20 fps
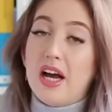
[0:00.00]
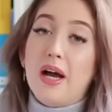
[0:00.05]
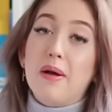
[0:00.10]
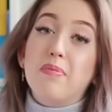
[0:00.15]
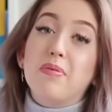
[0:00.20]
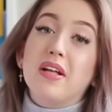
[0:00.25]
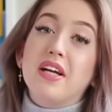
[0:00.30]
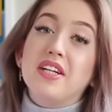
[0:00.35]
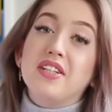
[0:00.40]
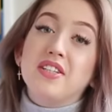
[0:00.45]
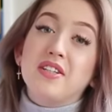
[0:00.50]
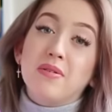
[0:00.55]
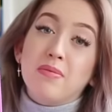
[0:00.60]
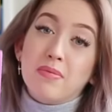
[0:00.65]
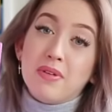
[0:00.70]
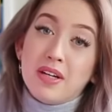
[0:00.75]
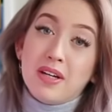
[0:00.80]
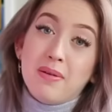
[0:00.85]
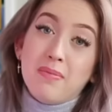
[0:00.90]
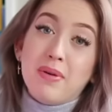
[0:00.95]
I place them
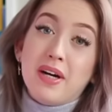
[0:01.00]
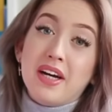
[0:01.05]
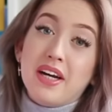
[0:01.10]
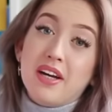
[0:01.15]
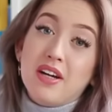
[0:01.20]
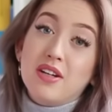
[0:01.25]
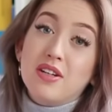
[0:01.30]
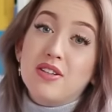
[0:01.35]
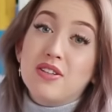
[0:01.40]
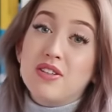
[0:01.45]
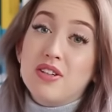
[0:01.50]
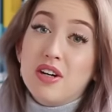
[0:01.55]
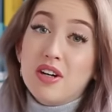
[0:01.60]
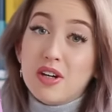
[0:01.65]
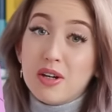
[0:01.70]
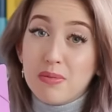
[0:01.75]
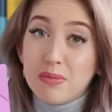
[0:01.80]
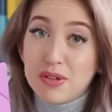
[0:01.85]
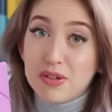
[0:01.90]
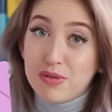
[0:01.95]
in my
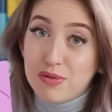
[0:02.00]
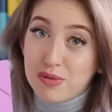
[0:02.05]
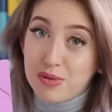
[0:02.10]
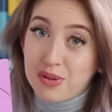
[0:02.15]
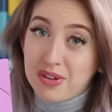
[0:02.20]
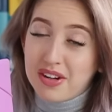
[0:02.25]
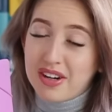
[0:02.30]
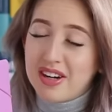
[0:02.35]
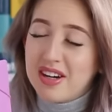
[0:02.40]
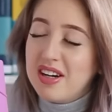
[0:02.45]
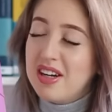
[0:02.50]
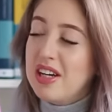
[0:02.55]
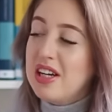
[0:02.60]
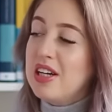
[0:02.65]
document folder